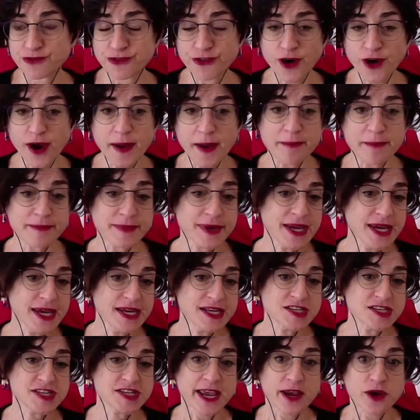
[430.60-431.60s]
from,
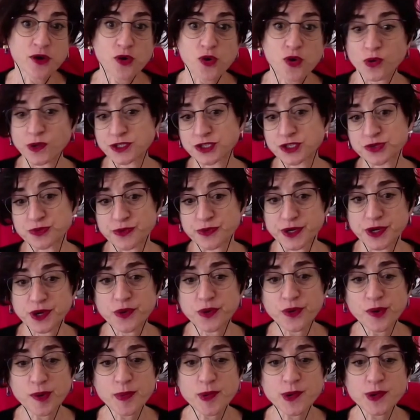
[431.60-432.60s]
say, coal to
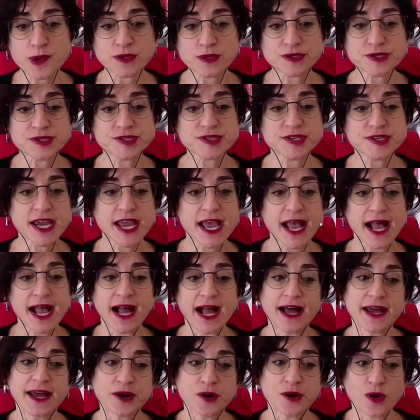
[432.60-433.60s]
renewables,
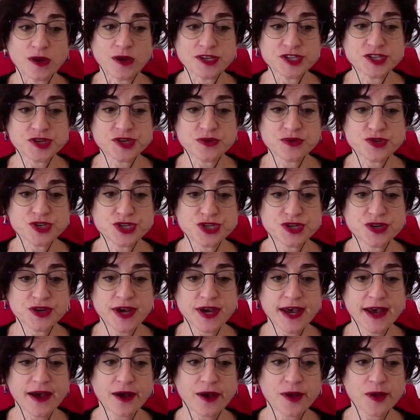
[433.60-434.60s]
and also to
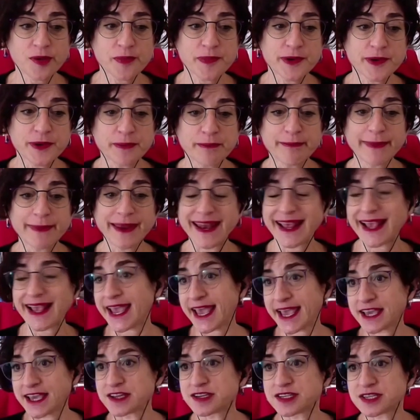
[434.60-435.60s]
help
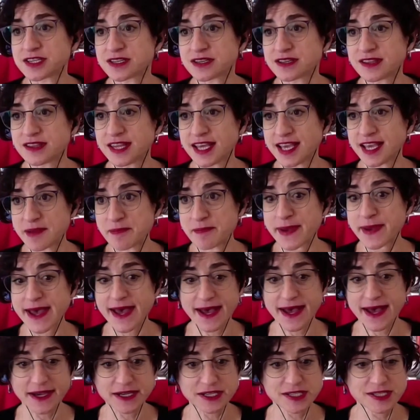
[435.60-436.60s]
mitigate the
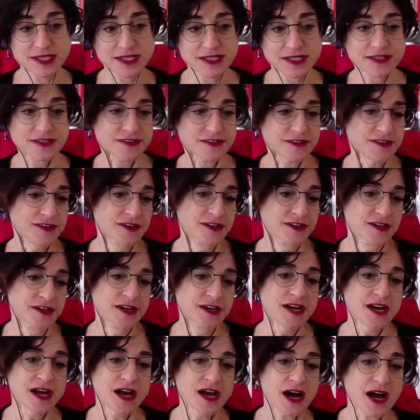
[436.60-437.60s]
impacts.
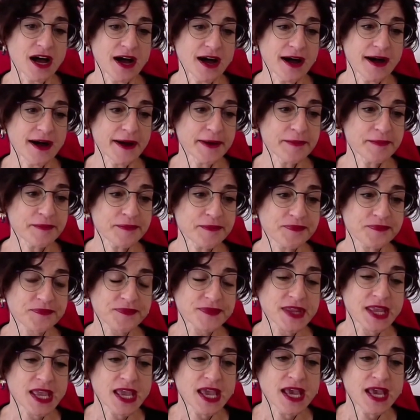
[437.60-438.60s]
Now,
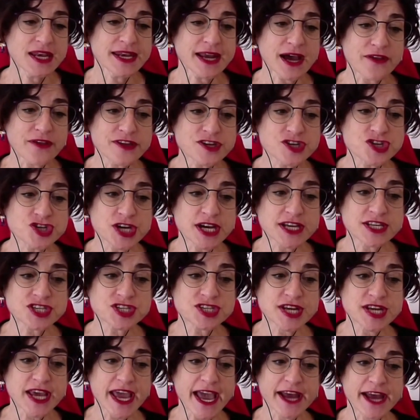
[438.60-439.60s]
the
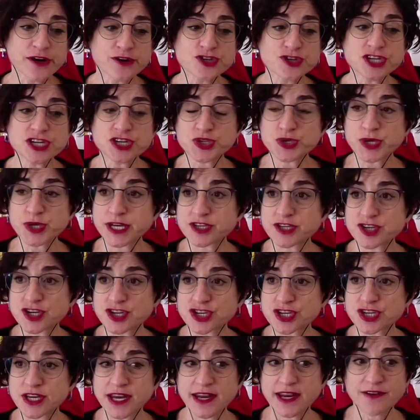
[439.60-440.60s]
Just Energy
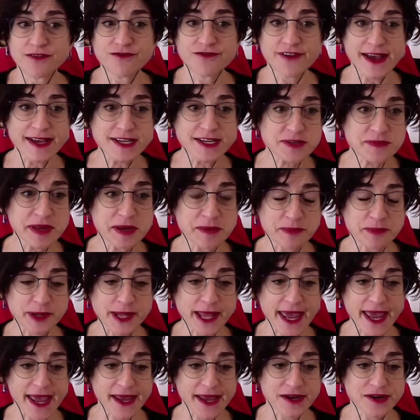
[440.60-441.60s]
Transition Investment
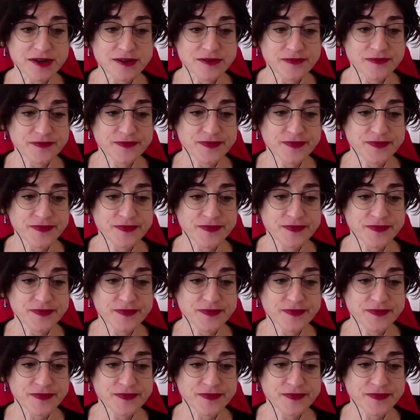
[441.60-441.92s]
Plan